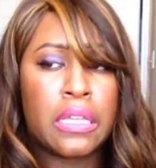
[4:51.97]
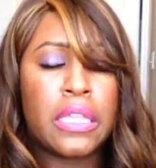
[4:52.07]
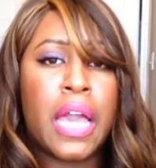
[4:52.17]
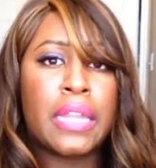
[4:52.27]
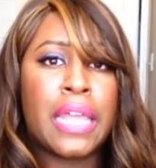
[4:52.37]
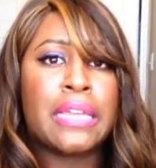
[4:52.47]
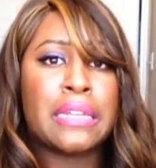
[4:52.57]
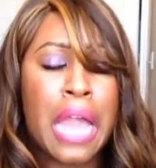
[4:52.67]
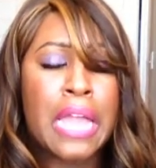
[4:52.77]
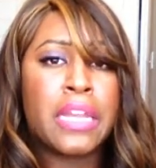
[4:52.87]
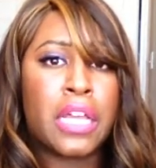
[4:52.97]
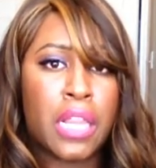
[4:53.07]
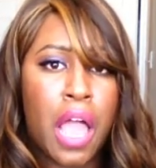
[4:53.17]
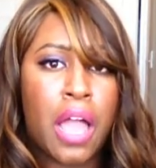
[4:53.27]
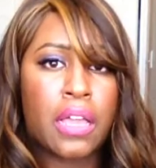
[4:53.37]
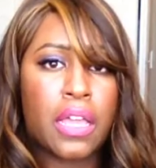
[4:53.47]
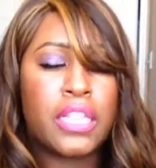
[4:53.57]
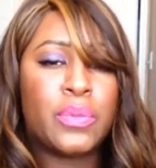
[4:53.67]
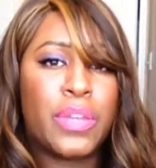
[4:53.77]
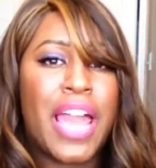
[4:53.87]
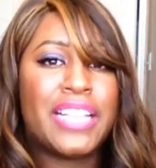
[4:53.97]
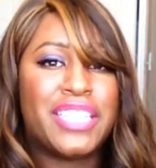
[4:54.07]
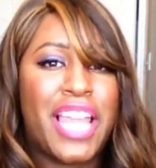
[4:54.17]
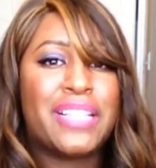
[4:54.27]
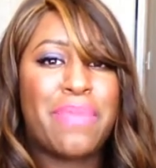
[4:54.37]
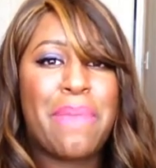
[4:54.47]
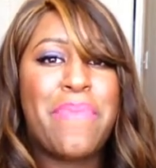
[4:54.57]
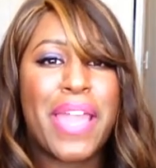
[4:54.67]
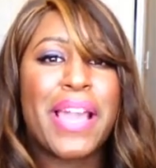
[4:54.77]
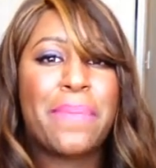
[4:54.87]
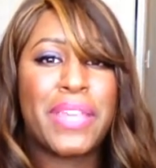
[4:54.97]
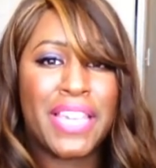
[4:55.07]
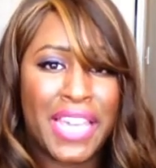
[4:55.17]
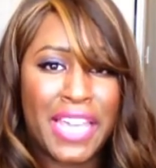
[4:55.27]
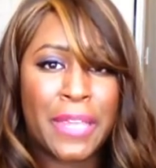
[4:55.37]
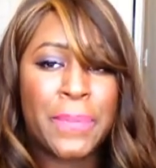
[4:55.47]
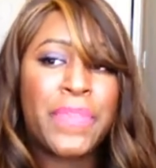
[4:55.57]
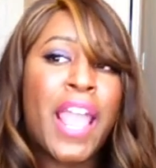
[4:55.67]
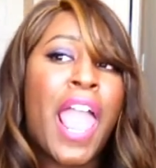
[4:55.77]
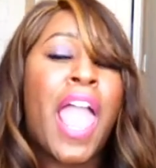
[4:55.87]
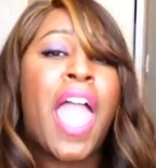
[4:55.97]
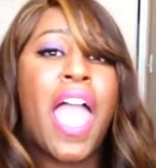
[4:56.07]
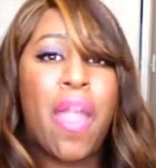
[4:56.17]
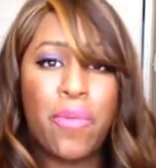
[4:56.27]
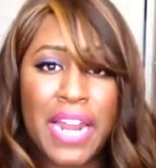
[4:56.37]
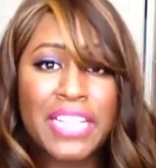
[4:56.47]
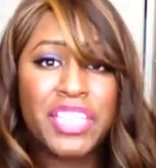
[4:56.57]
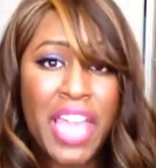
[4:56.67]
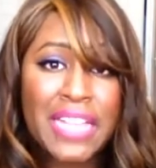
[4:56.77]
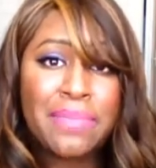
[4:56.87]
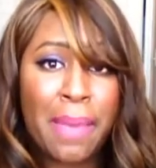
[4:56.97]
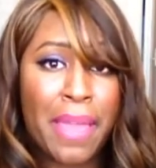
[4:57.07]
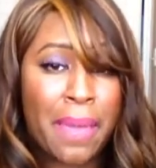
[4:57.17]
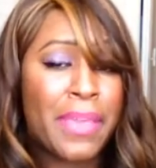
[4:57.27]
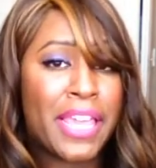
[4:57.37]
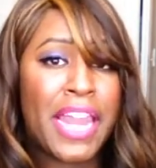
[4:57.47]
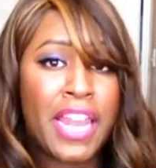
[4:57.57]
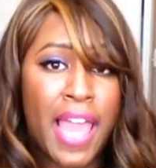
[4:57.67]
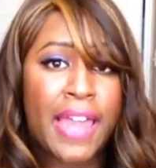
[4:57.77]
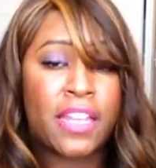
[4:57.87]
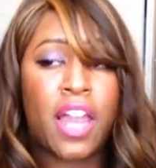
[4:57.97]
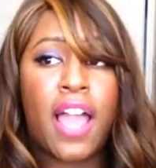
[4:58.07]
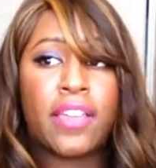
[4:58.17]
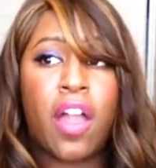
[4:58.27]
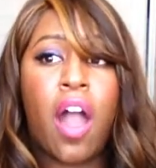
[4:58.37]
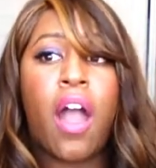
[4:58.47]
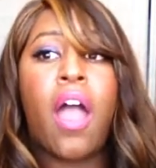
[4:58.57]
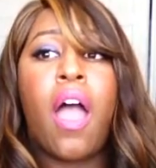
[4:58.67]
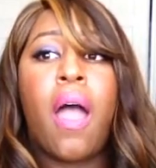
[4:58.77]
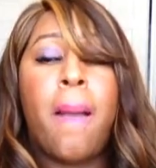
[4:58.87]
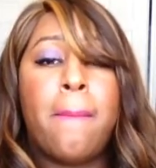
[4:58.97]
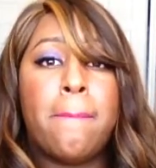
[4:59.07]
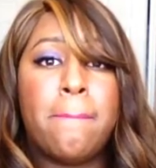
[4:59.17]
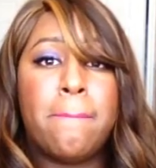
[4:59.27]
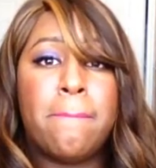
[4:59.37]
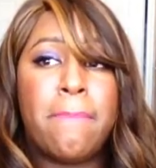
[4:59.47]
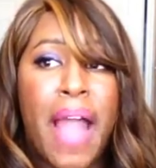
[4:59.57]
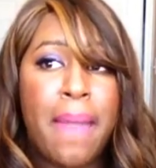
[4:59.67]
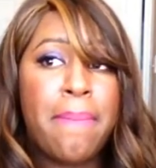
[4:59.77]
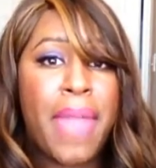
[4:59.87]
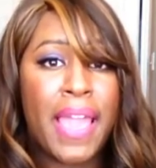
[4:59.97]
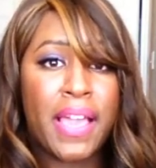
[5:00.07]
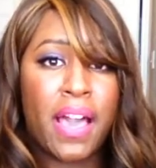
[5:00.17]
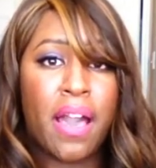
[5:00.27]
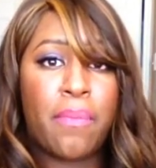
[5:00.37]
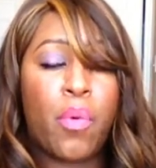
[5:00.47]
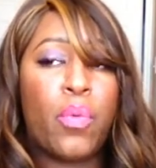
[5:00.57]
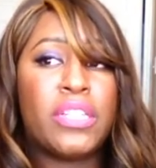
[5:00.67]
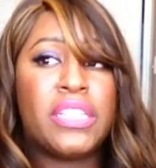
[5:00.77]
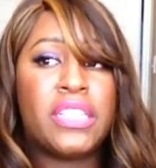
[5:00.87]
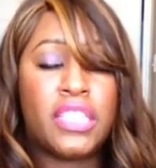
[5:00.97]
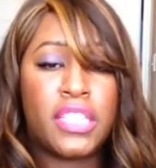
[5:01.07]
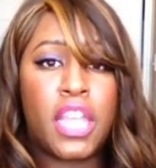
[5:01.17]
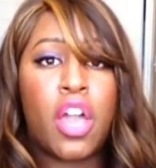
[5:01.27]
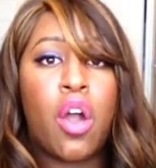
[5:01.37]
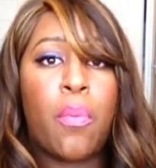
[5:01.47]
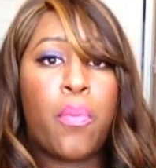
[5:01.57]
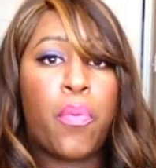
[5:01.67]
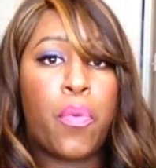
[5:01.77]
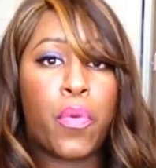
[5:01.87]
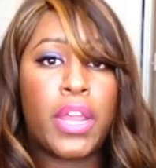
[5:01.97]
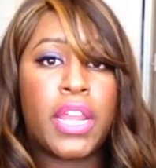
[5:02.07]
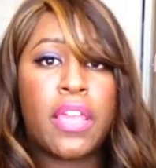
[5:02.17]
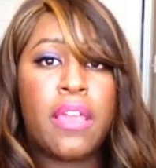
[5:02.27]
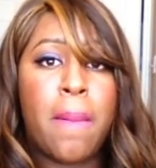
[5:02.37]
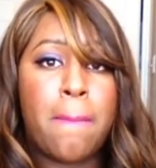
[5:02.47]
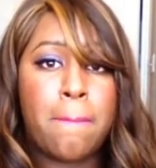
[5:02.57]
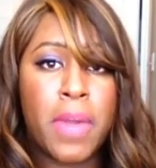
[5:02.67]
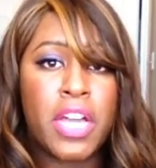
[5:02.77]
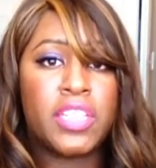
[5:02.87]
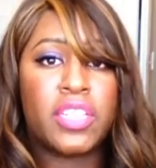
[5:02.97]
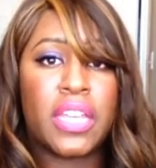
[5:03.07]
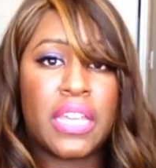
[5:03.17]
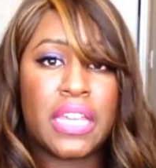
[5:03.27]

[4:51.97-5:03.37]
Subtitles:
Yeah, like 9 o'clock is when I checked my makeup again. And when I checked my makeup again at 9 o'clock, y'all, my makeup makeup was still pretty much